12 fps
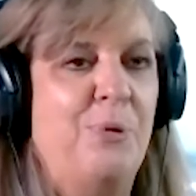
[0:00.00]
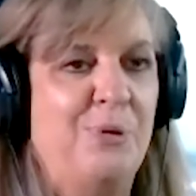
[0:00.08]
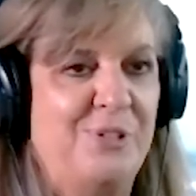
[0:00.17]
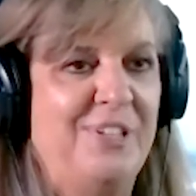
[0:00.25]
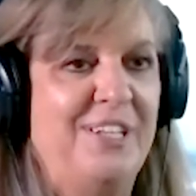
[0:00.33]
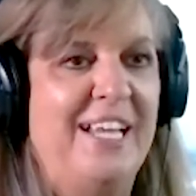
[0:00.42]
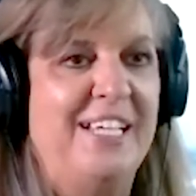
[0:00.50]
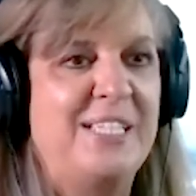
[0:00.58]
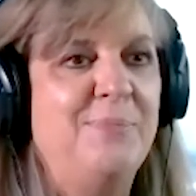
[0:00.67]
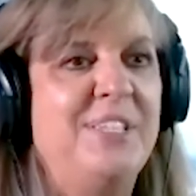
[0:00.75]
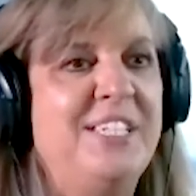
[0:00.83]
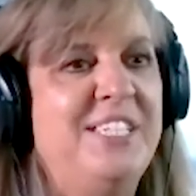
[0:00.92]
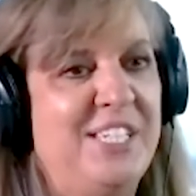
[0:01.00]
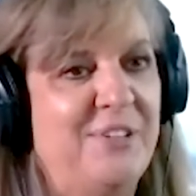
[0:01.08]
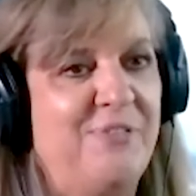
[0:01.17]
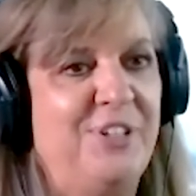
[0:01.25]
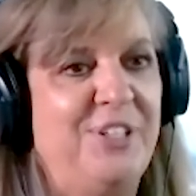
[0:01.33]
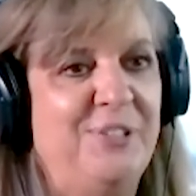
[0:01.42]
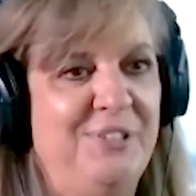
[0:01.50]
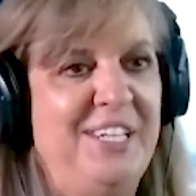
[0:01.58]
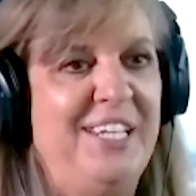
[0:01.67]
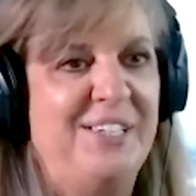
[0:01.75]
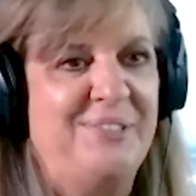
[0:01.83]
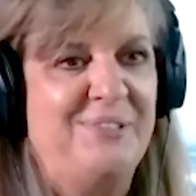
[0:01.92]
personalized, something different,
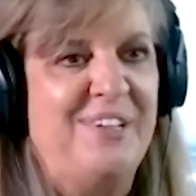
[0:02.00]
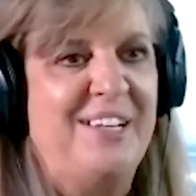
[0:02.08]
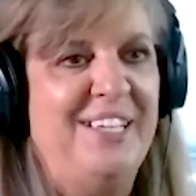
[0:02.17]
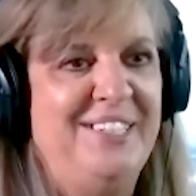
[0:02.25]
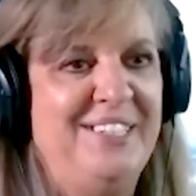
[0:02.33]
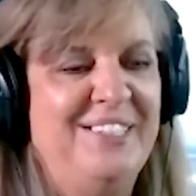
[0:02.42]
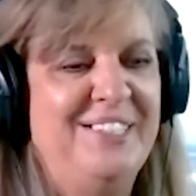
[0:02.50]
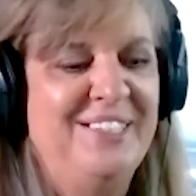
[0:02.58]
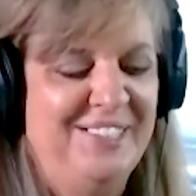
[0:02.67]
unique, right?